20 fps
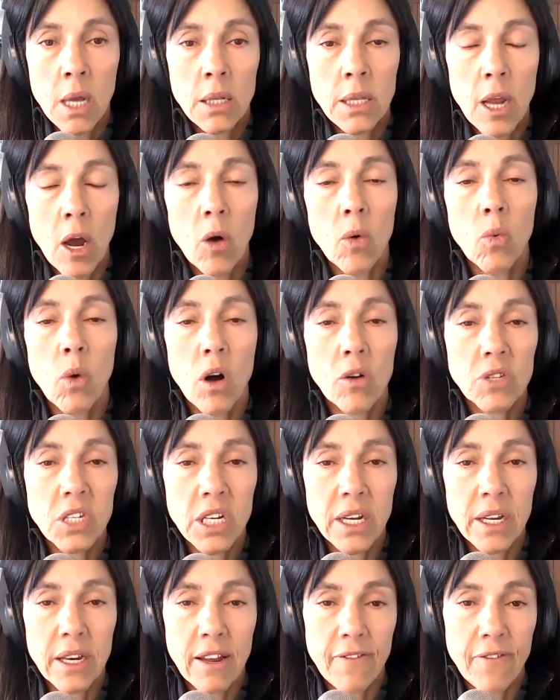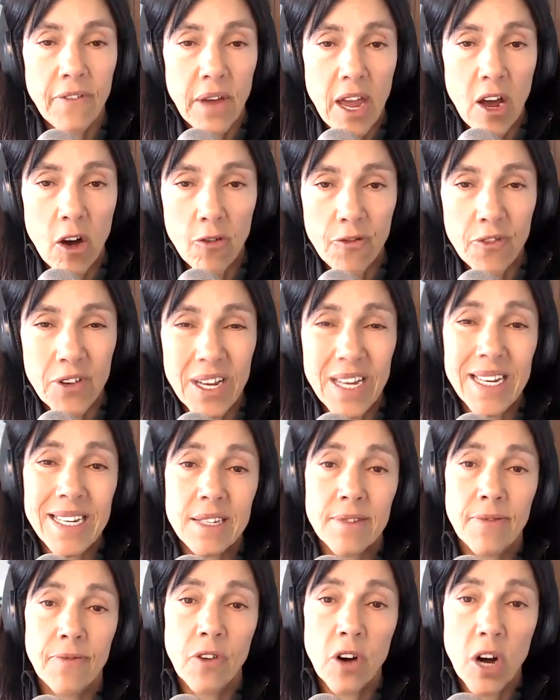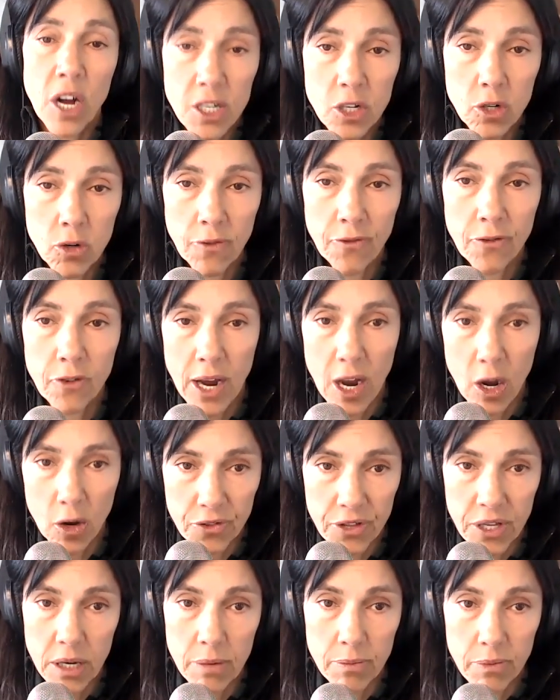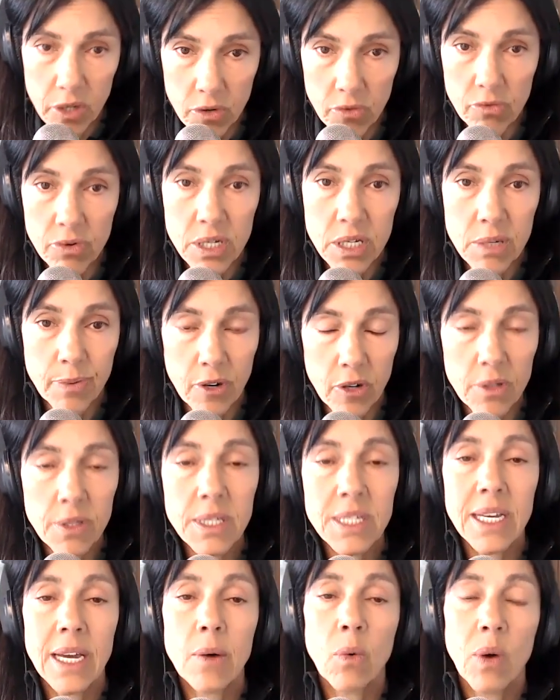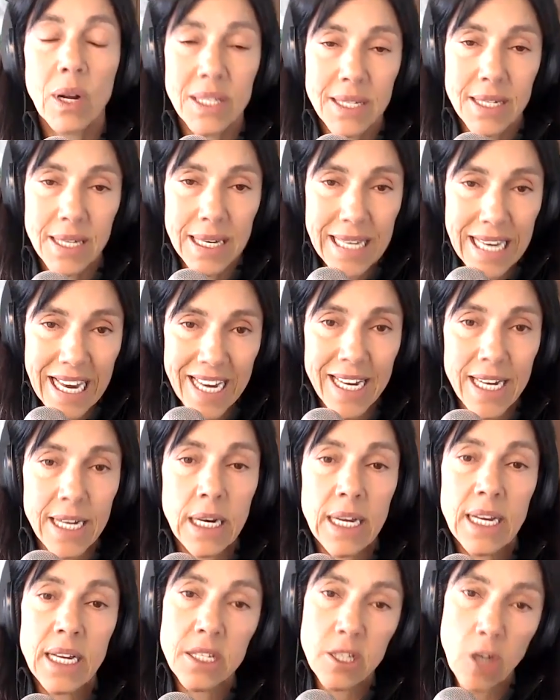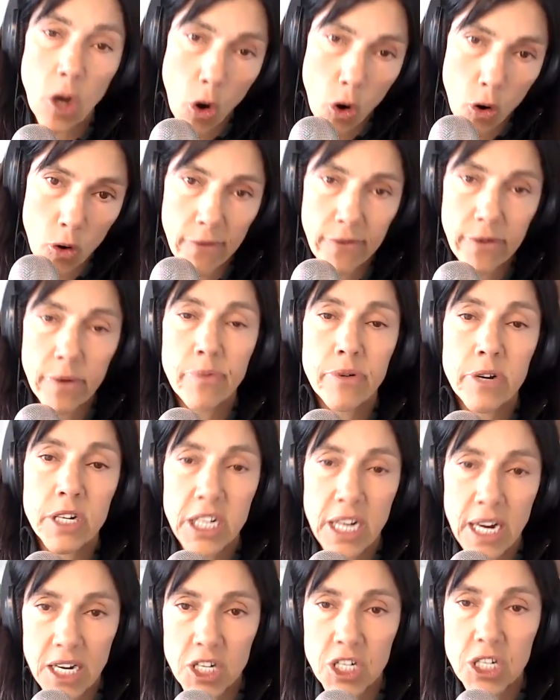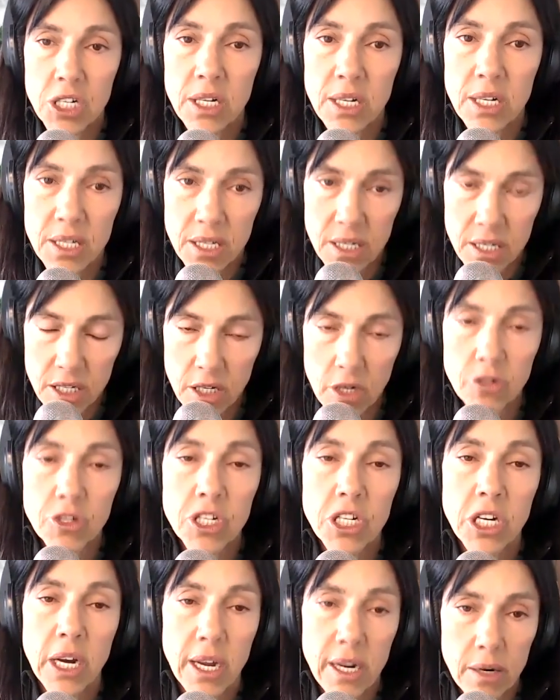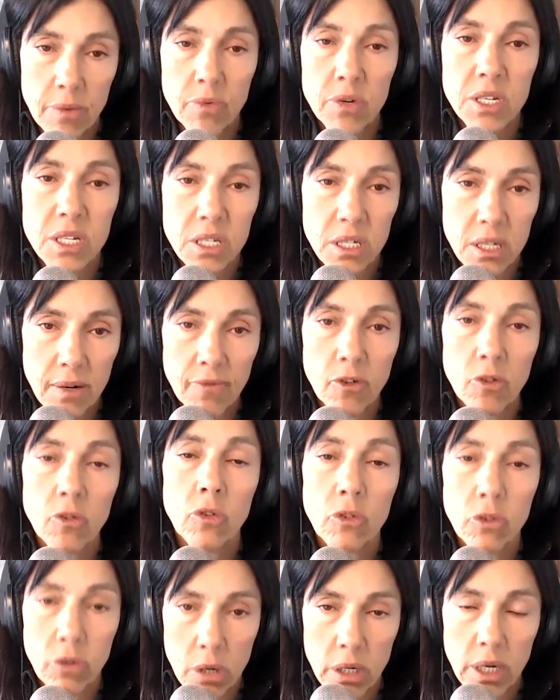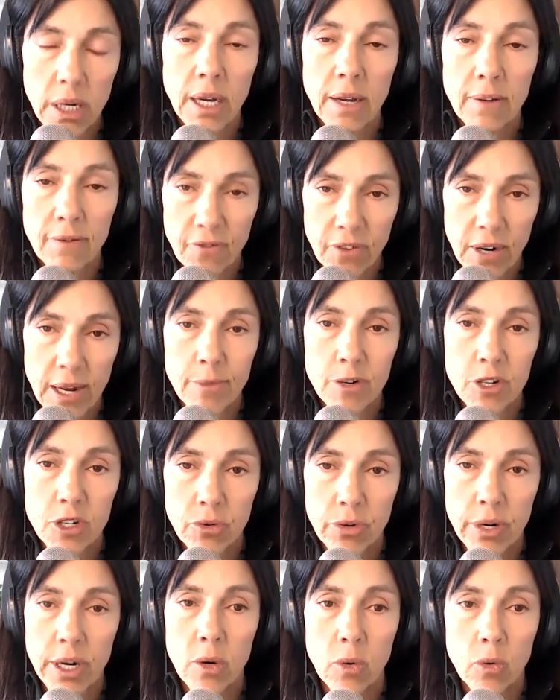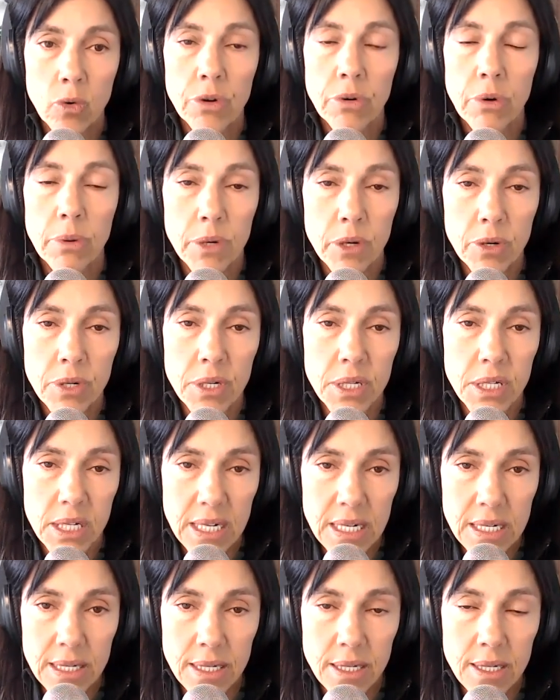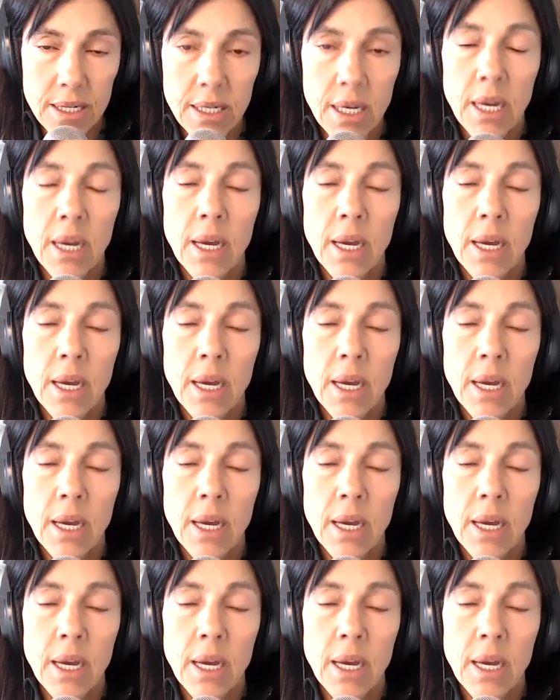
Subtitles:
Now, while TNF-alpha is vital for healthy immune response, once again, its overproduction is associated with several chronic inflammatory and autoimmune diseases